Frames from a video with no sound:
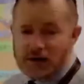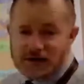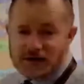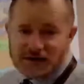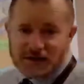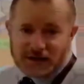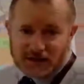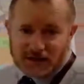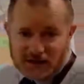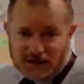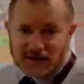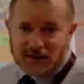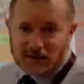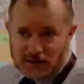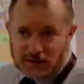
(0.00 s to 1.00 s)
they just
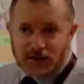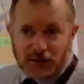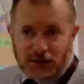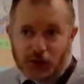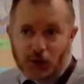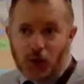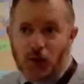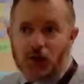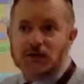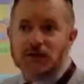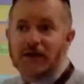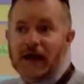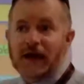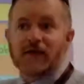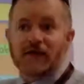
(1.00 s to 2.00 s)
thought
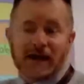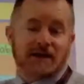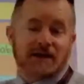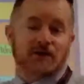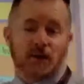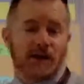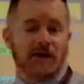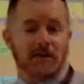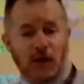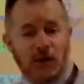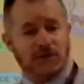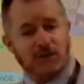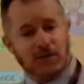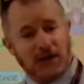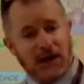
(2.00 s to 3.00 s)
that that's where the most
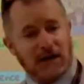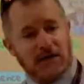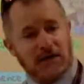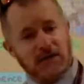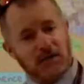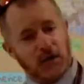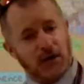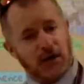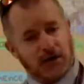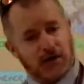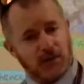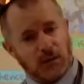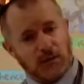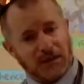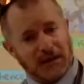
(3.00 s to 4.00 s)
productive workers will
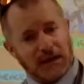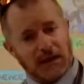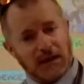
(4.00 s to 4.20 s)
be.